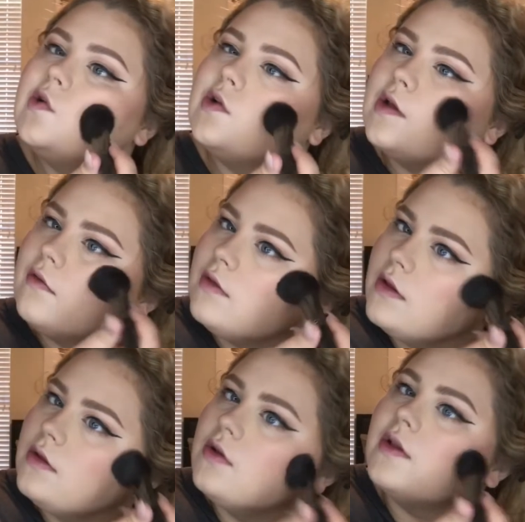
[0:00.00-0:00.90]
to give
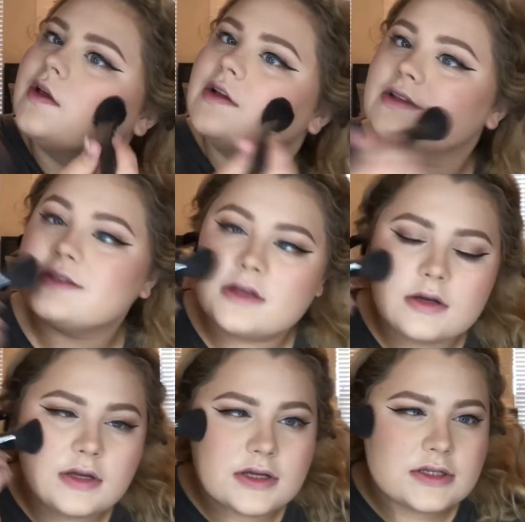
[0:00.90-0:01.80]
that little like
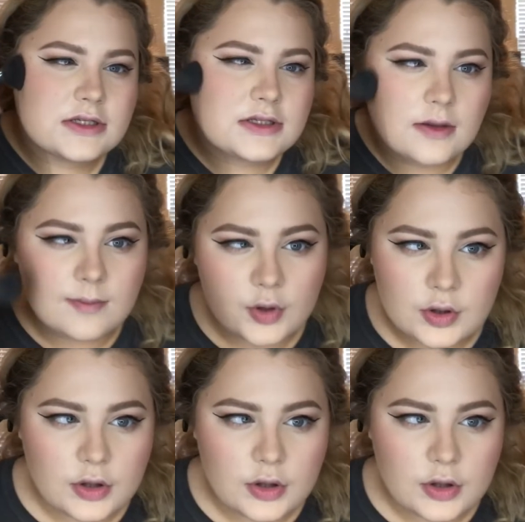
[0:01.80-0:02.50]
sun-kissed sunburn